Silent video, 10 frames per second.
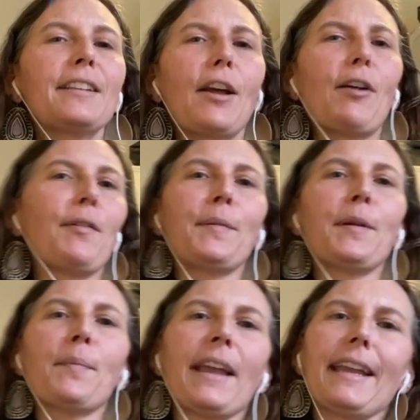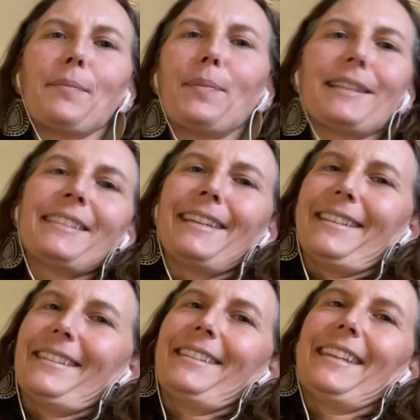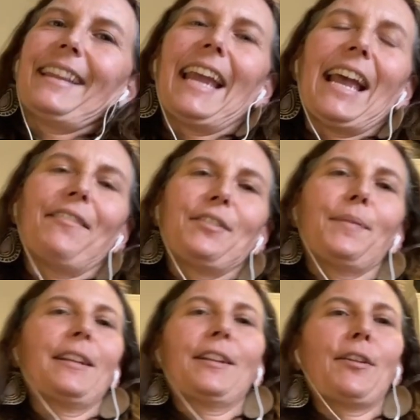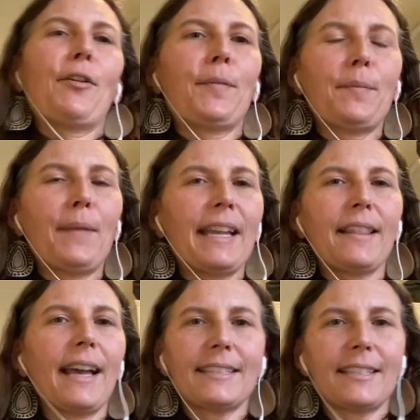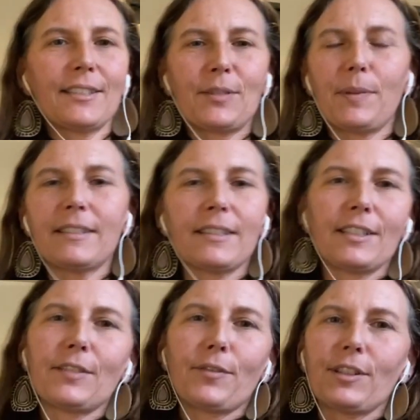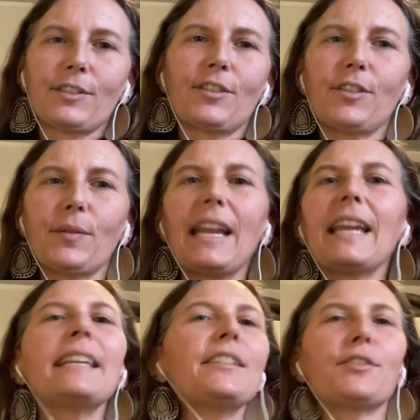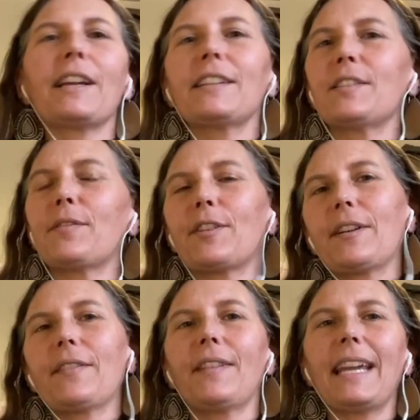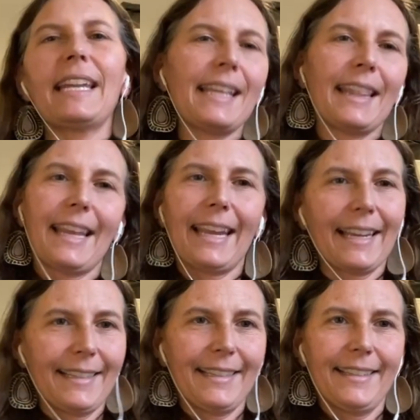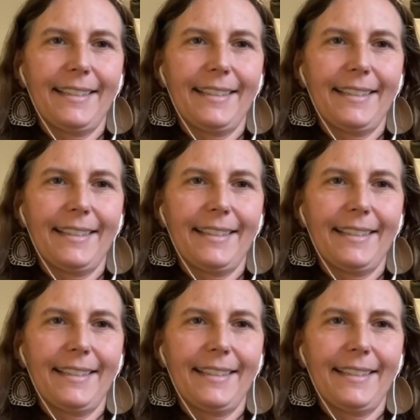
an OMMA business, and they have to be in an OMMA licensed business for us to do any transfer of anything.